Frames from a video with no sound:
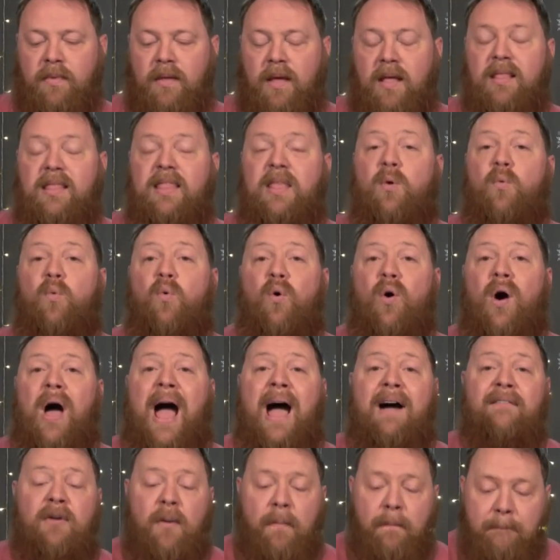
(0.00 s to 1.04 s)
then we'll
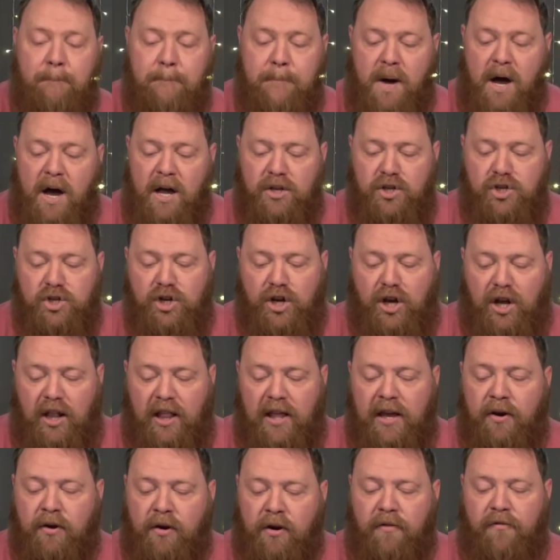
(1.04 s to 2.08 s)
have a much
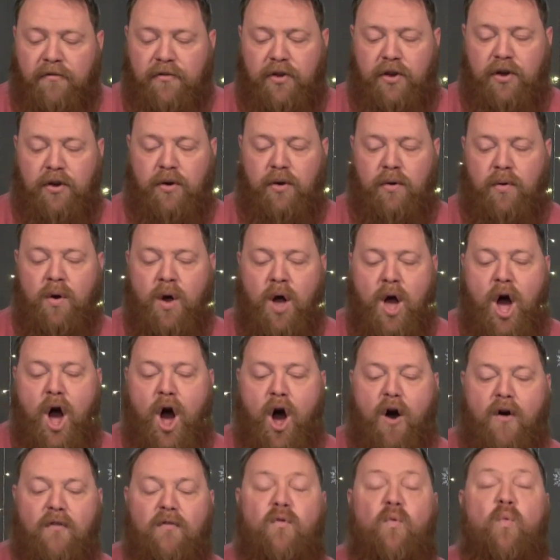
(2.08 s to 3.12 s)
clearer view
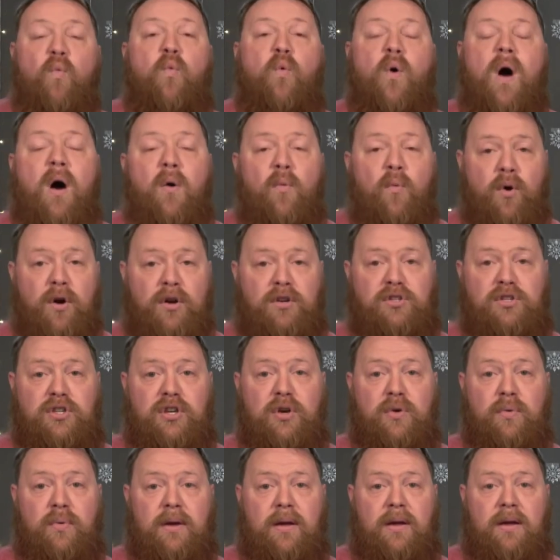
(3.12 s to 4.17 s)
of what we're
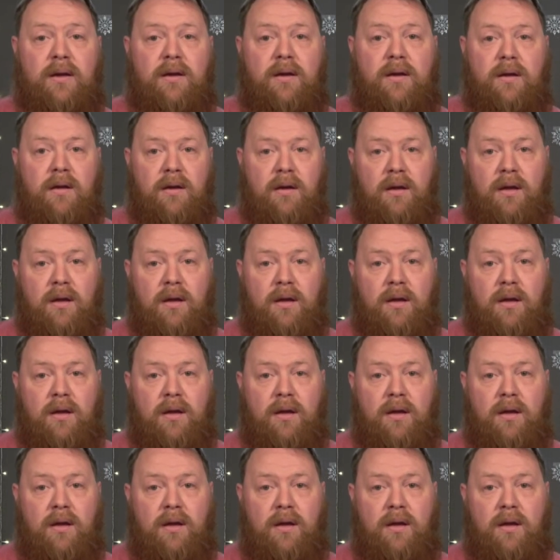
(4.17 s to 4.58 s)
doing